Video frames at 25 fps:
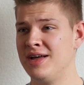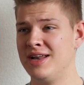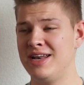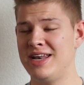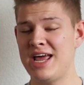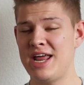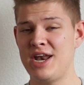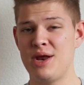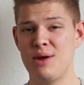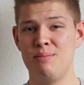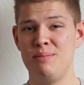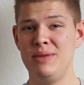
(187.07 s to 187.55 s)

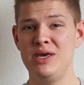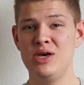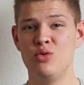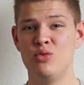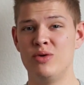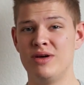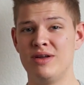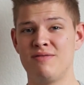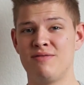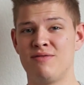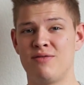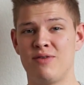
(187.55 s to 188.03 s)
than a meal
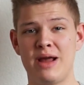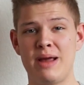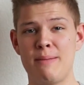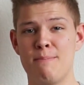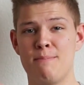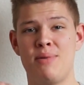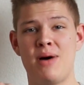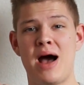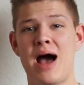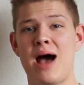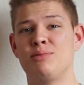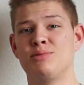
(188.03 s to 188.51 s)
with
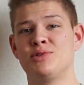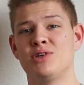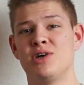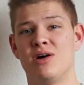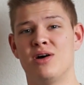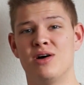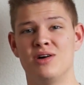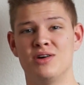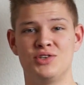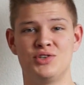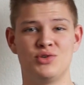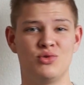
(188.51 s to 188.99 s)
freaking
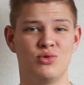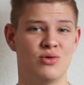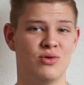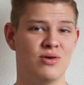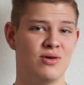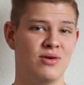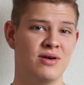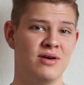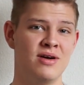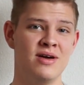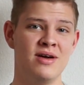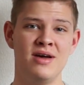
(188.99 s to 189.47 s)
Pop-Tarts
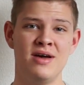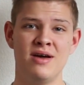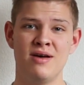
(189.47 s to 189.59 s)
or